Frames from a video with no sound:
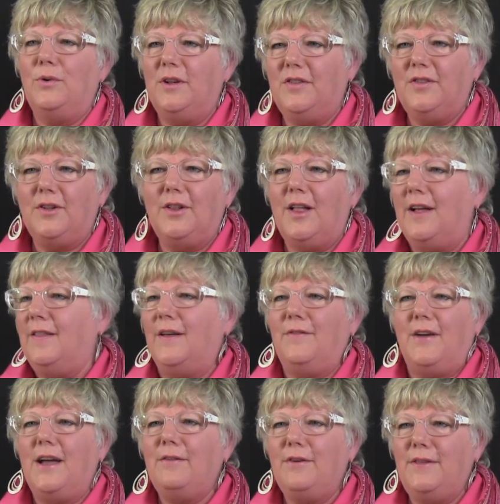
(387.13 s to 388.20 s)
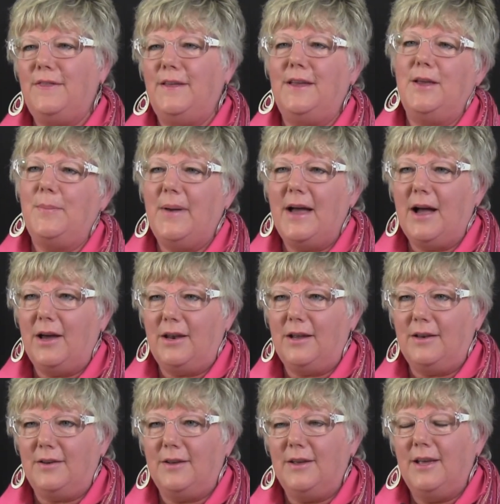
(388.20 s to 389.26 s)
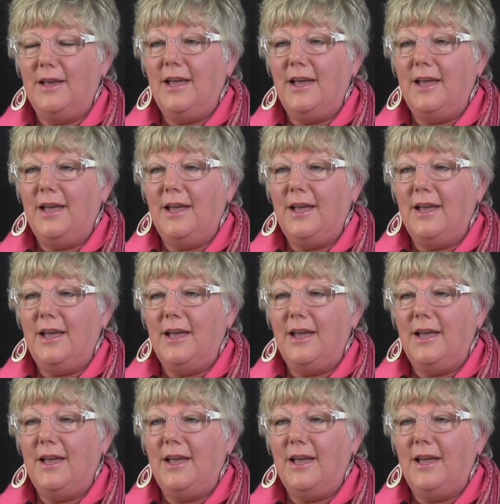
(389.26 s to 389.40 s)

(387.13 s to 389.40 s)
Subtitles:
whistle. I love everything about it.